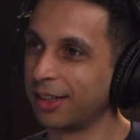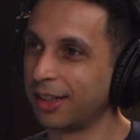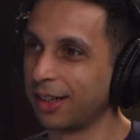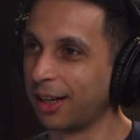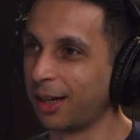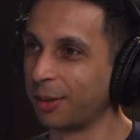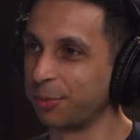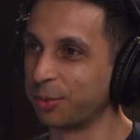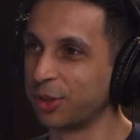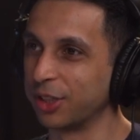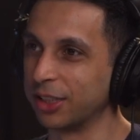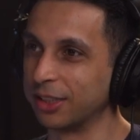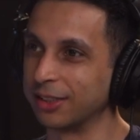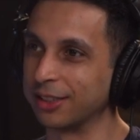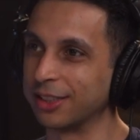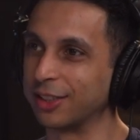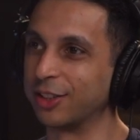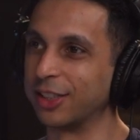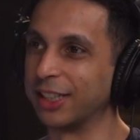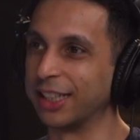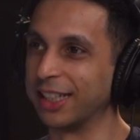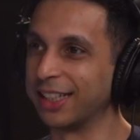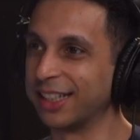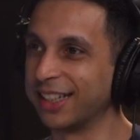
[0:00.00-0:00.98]
up shit's
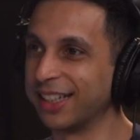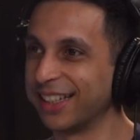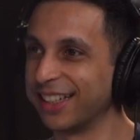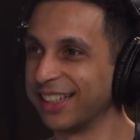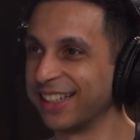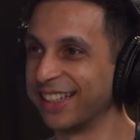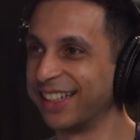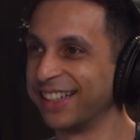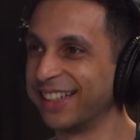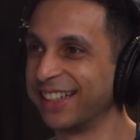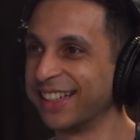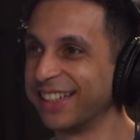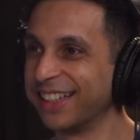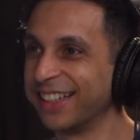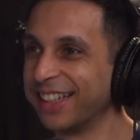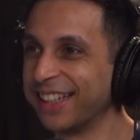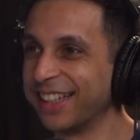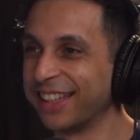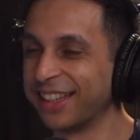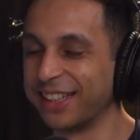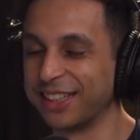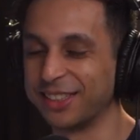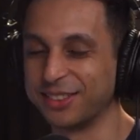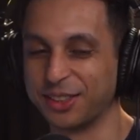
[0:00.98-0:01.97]
creek, yep,
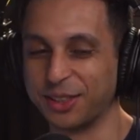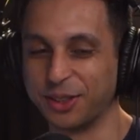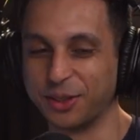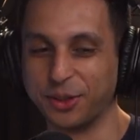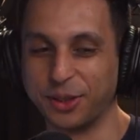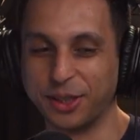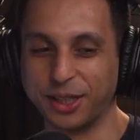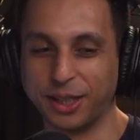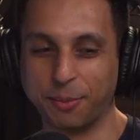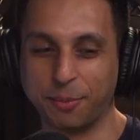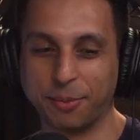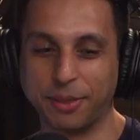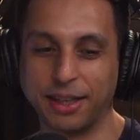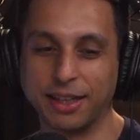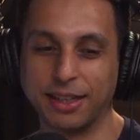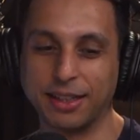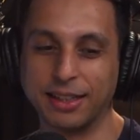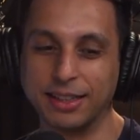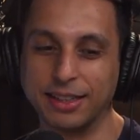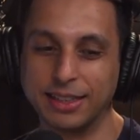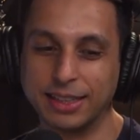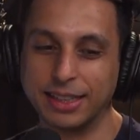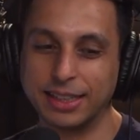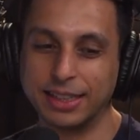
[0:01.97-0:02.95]
things are going up there,
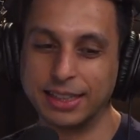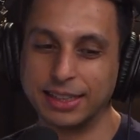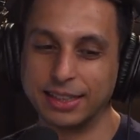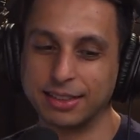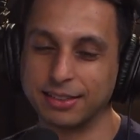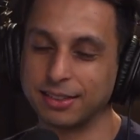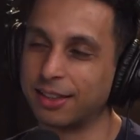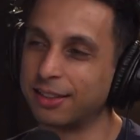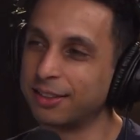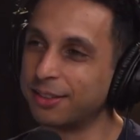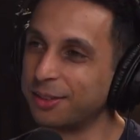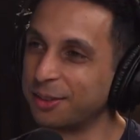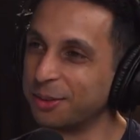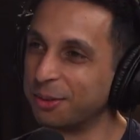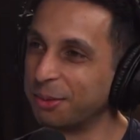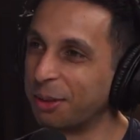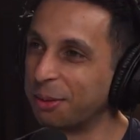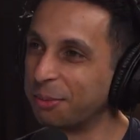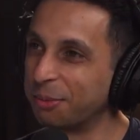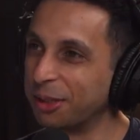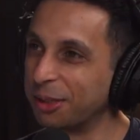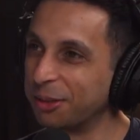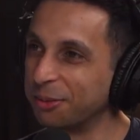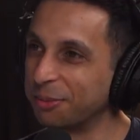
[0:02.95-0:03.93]
it's hard to
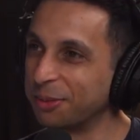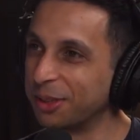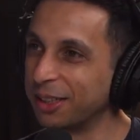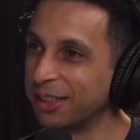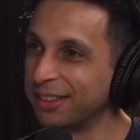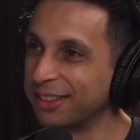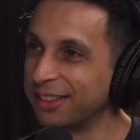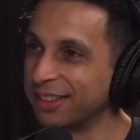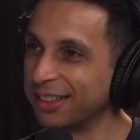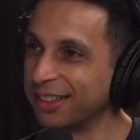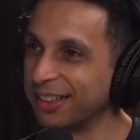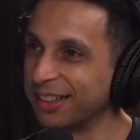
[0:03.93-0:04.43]
remember. But,